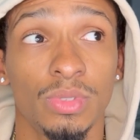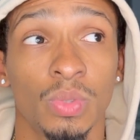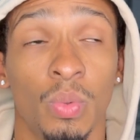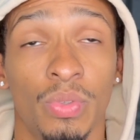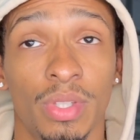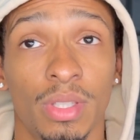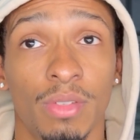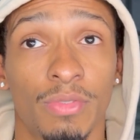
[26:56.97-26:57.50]

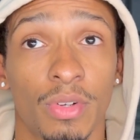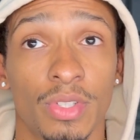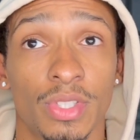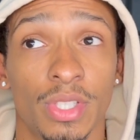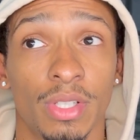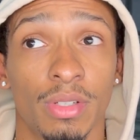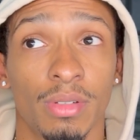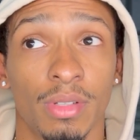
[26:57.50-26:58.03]
within the first
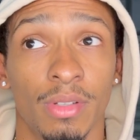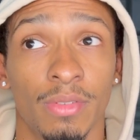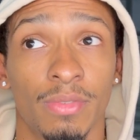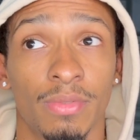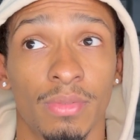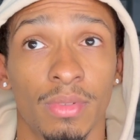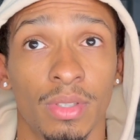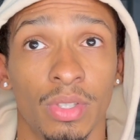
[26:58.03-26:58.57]
year if
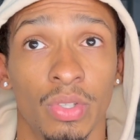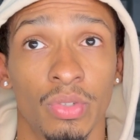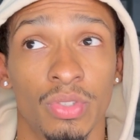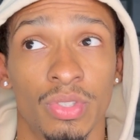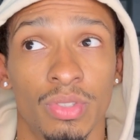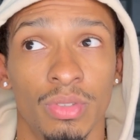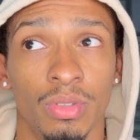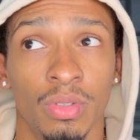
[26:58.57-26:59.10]
you're
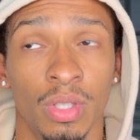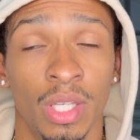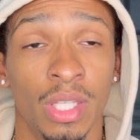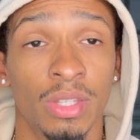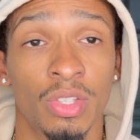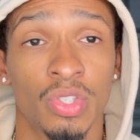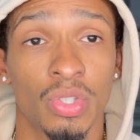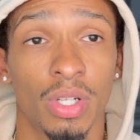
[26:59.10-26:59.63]

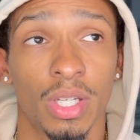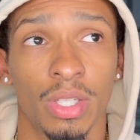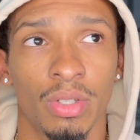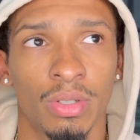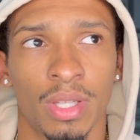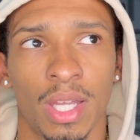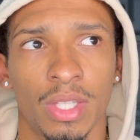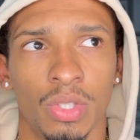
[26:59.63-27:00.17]
getting the truck and
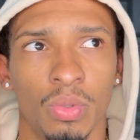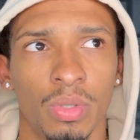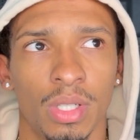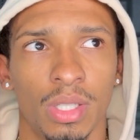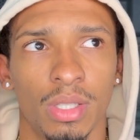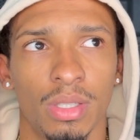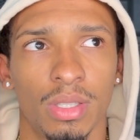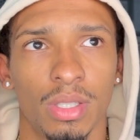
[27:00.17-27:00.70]
you're not doing
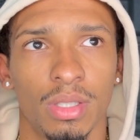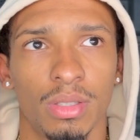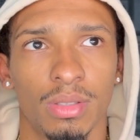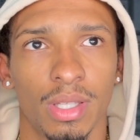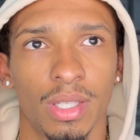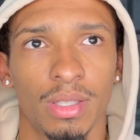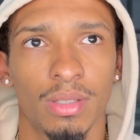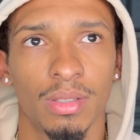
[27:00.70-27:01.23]
anything.
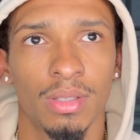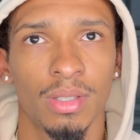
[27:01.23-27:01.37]
Like